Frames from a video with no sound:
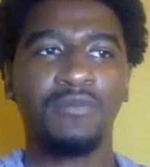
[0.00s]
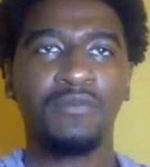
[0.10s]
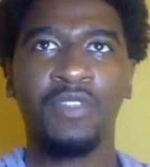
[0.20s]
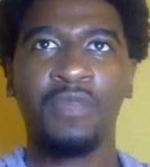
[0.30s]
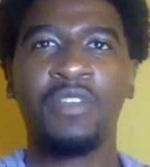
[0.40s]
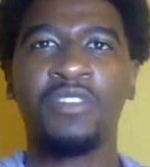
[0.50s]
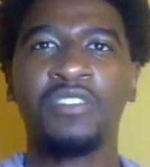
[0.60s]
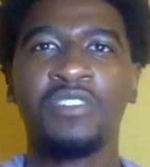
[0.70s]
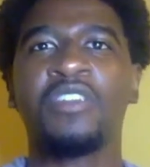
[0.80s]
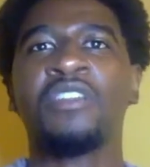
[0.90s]
Maybe
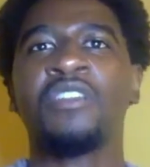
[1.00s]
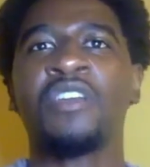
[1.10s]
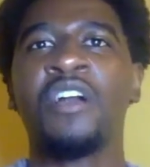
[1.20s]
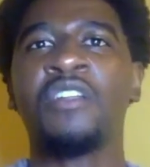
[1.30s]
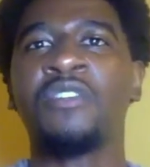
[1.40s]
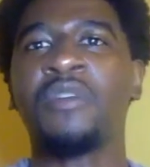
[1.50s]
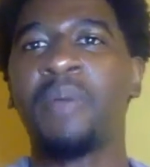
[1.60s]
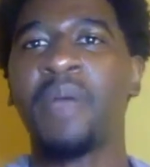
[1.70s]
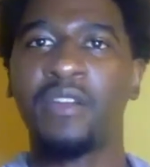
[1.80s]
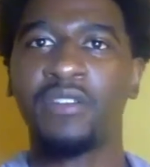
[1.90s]
just look at the color, the
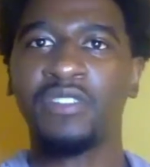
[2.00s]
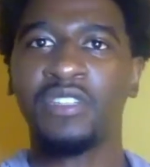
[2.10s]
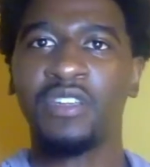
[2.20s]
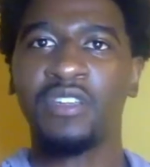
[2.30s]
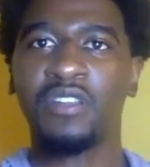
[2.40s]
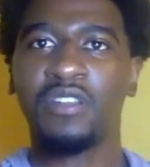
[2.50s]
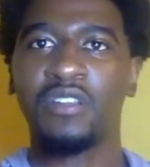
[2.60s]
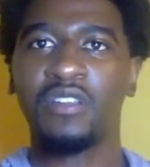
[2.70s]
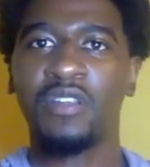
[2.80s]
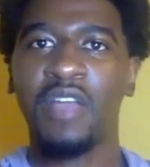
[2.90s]
patterns in it,
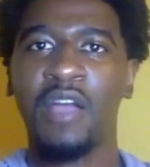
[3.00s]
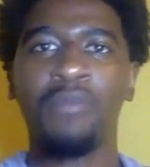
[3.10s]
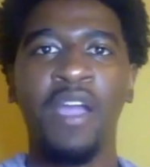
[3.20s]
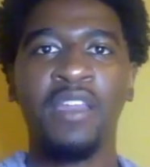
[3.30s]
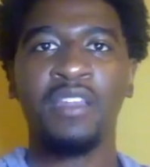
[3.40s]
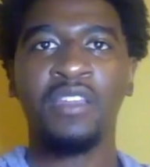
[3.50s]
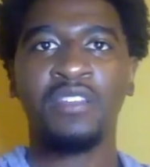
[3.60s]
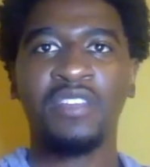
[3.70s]
how bright it is.